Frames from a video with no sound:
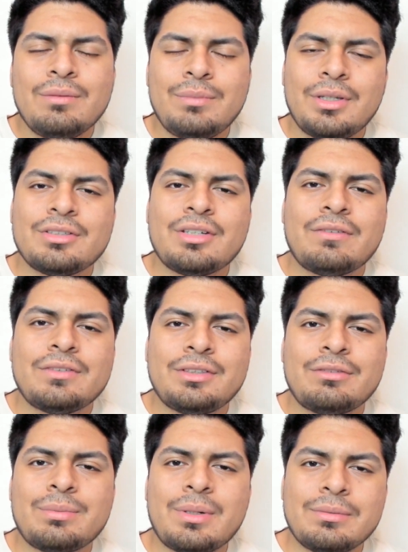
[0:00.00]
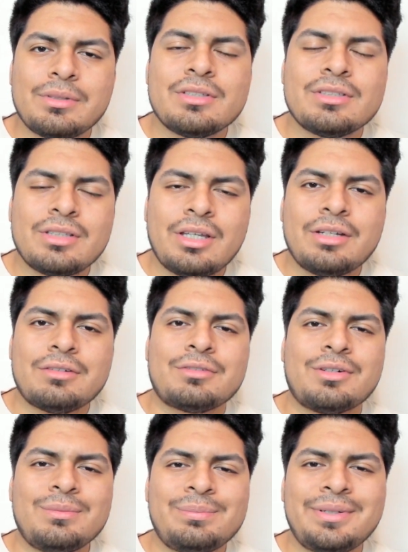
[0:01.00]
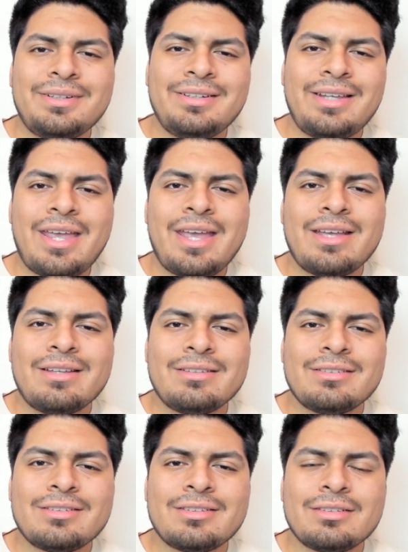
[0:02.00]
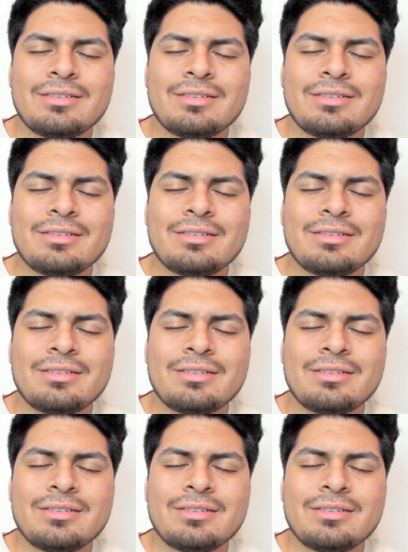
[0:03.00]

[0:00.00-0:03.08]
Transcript: because obviously Republicans like Trump, and